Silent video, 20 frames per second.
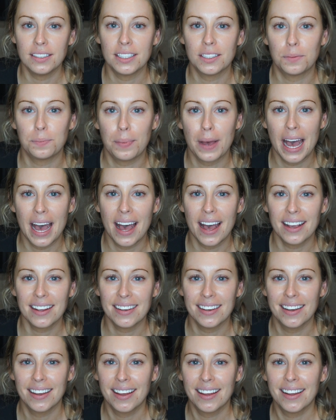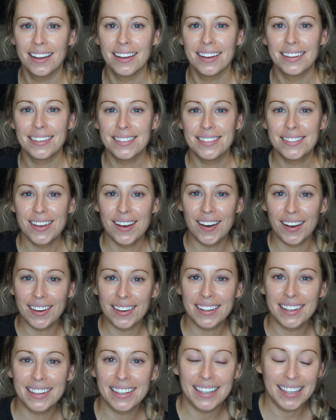is back. It's all
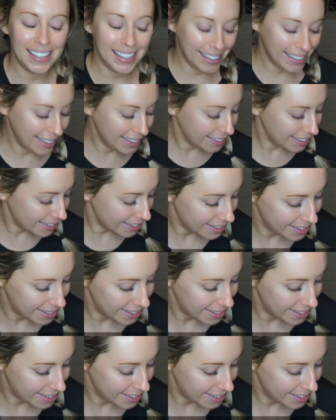clean.